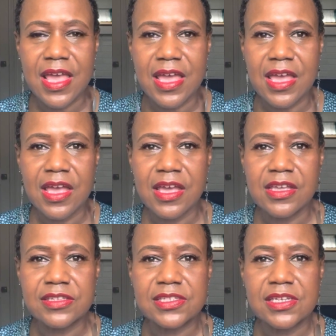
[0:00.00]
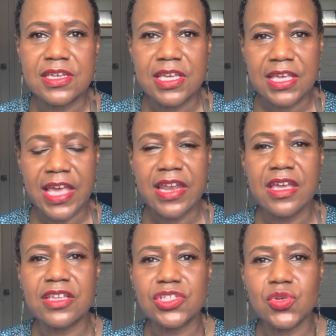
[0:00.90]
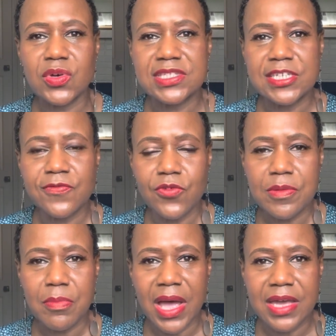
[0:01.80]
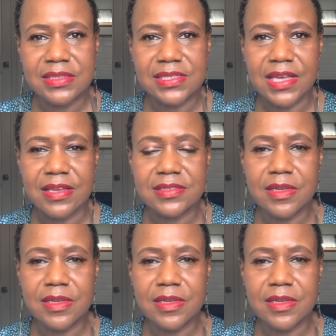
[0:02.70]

and getting into a different mindset.